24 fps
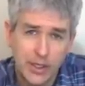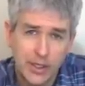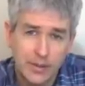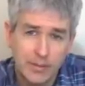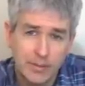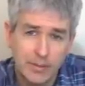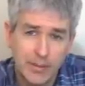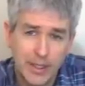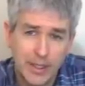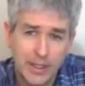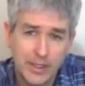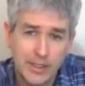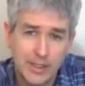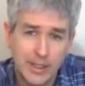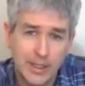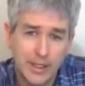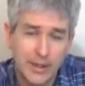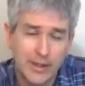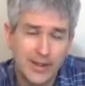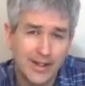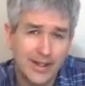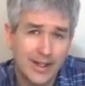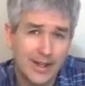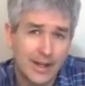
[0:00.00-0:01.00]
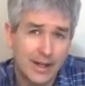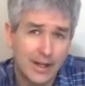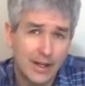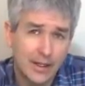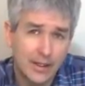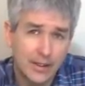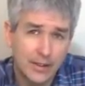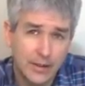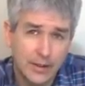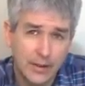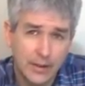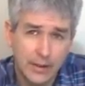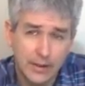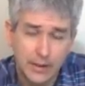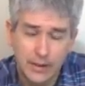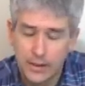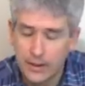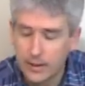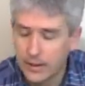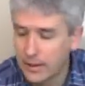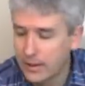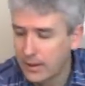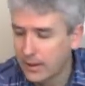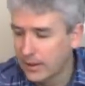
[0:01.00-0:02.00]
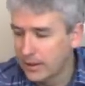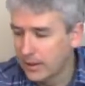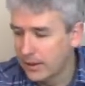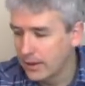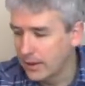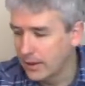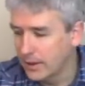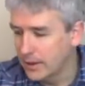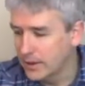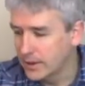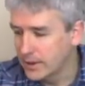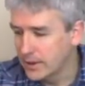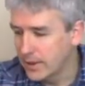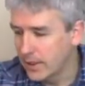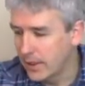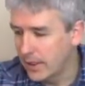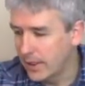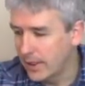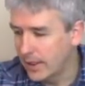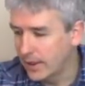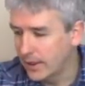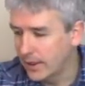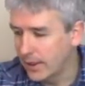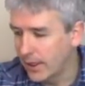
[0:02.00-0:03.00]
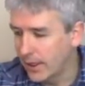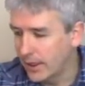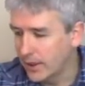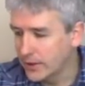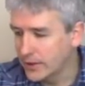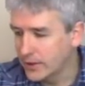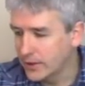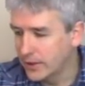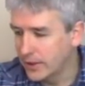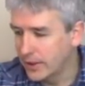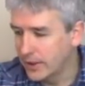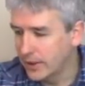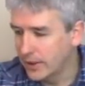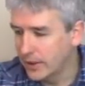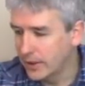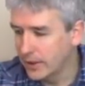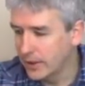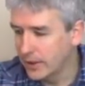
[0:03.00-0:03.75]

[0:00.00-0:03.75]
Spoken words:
makes the air a conductor, is not actually